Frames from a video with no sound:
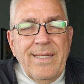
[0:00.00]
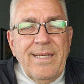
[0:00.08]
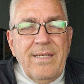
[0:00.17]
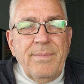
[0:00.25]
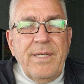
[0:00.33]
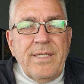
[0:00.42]

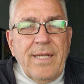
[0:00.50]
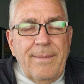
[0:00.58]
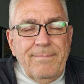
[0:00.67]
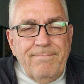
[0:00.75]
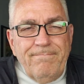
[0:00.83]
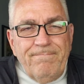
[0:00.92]
In the
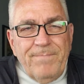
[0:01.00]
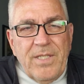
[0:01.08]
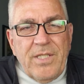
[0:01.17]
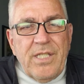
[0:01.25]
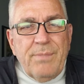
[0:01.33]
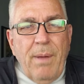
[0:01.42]
meantime,
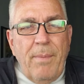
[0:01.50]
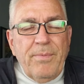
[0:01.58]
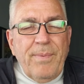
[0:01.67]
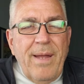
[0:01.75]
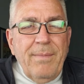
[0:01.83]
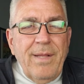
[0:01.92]
this is
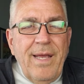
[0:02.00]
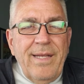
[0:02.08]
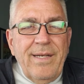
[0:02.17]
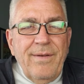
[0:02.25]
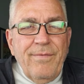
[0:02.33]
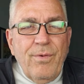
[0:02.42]
Bubba's Bottom
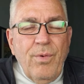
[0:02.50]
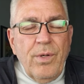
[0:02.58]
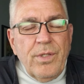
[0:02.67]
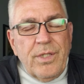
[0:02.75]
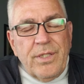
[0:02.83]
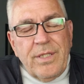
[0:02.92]
Line, and of
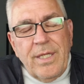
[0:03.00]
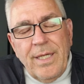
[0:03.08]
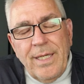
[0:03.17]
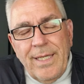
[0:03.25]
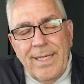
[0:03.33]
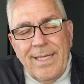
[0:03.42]
course,
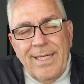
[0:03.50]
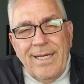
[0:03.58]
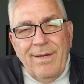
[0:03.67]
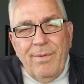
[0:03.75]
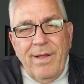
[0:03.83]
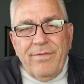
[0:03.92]

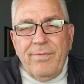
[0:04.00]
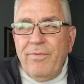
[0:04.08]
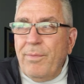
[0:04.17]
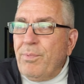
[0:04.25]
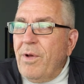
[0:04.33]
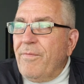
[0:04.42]
we have some
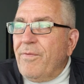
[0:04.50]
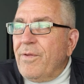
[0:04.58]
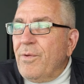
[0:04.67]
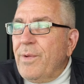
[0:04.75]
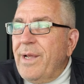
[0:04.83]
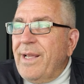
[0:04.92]
football for
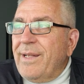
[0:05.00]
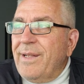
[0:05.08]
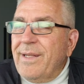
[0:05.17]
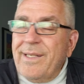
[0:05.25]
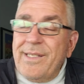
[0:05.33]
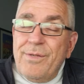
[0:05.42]
the week, and
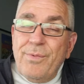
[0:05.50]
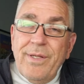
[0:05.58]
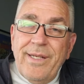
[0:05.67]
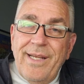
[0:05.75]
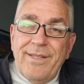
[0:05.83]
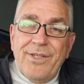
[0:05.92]
this is
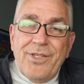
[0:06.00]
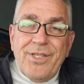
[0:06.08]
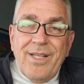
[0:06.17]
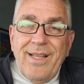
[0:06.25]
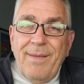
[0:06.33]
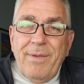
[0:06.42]
really it. This is
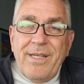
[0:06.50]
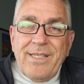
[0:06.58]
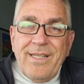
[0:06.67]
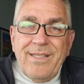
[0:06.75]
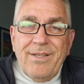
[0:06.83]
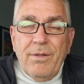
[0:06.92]

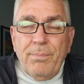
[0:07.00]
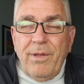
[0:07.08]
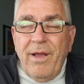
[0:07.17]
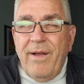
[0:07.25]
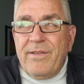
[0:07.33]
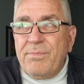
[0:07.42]
basically until the
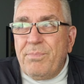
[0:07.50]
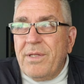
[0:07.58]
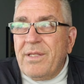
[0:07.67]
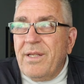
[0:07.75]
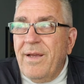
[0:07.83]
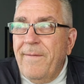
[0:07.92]
playoffs,
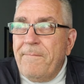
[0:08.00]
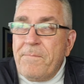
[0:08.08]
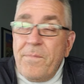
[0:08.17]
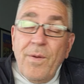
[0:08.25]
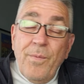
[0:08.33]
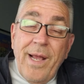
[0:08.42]
but
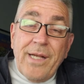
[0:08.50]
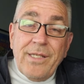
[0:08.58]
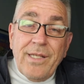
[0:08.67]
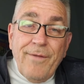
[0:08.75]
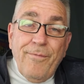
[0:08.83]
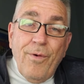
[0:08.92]
we
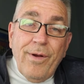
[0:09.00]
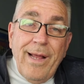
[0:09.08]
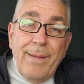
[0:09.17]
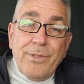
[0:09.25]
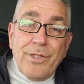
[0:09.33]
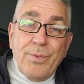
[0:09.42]
actually like four
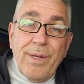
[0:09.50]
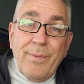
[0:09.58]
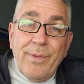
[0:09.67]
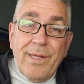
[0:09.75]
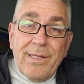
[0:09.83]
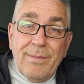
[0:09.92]
games this week.
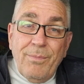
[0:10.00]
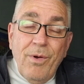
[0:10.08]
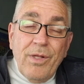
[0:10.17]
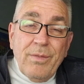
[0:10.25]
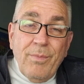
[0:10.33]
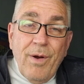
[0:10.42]
We like the
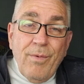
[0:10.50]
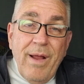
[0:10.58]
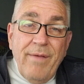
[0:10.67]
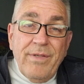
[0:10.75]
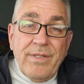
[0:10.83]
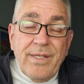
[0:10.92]
Baltimore
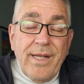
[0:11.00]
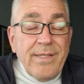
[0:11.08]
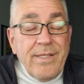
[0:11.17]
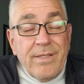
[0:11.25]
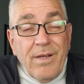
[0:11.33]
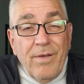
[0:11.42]
Ravens
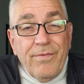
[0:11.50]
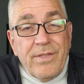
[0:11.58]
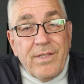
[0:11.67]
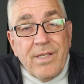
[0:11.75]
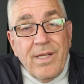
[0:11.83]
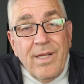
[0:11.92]
against the
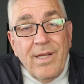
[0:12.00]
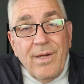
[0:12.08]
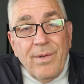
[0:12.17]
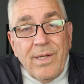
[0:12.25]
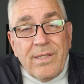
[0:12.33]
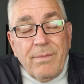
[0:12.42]
Dolphins.
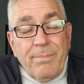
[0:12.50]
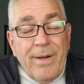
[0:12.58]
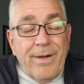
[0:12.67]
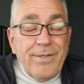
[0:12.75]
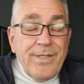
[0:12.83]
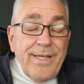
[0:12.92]
We like the
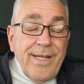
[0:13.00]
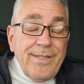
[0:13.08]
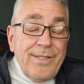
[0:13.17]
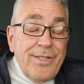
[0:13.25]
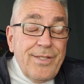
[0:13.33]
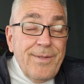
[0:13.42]
Bears
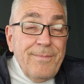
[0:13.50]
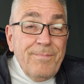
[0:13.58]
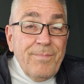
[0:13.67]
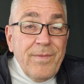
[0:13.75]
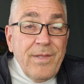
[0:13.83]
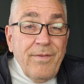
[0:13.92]
against
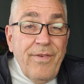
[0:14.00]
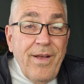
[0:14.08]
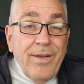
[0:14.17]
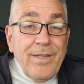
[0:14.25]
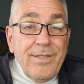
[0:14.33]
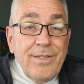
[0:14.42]
the
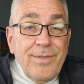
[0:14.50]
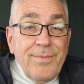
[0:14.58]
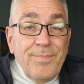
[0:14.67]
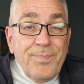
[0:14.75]
Falcons.